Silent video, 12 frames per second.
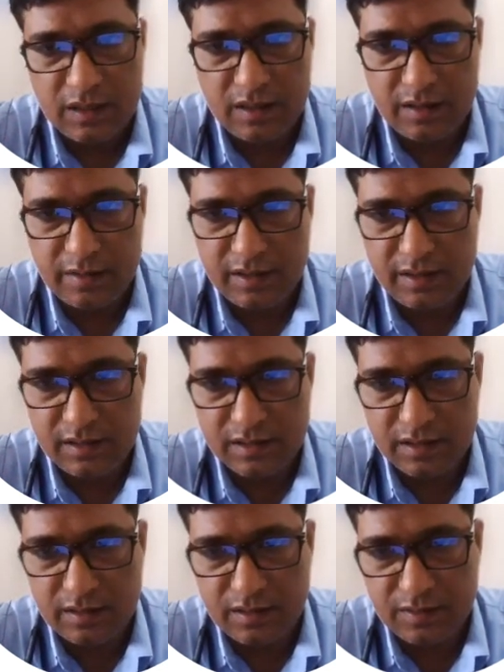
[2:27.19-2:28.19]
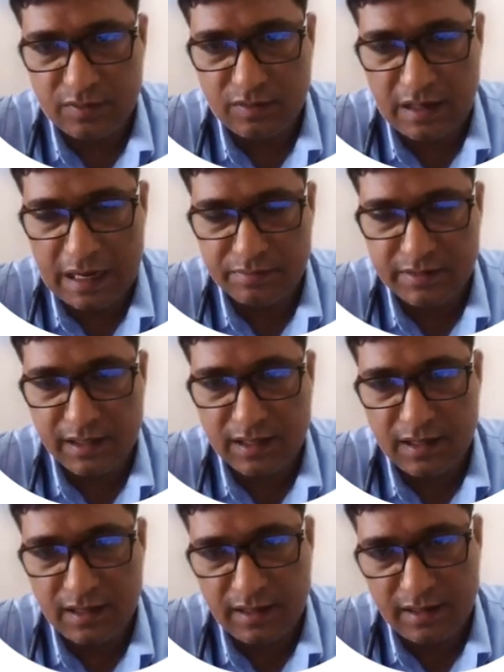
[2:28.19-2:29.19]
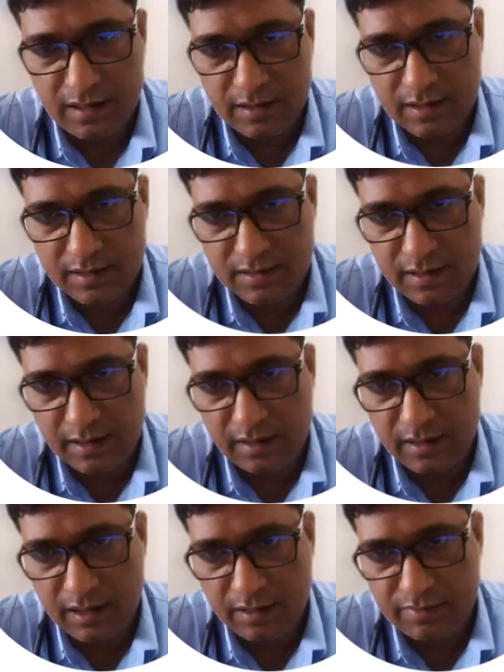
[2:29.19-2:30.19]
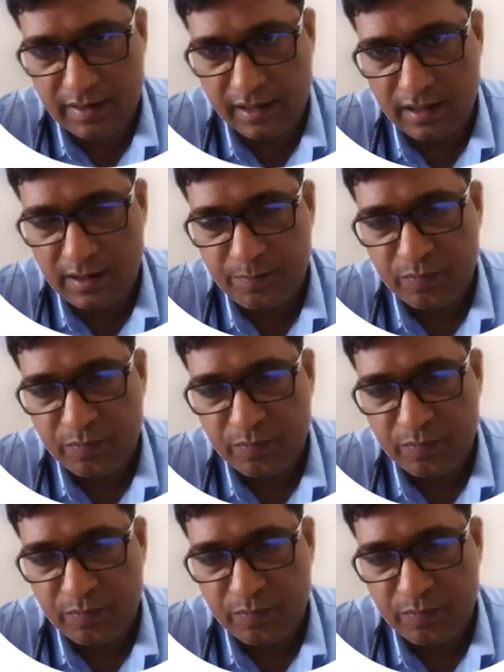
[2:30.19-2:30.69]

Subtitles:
It is a half cycle, and other is a negative cycle.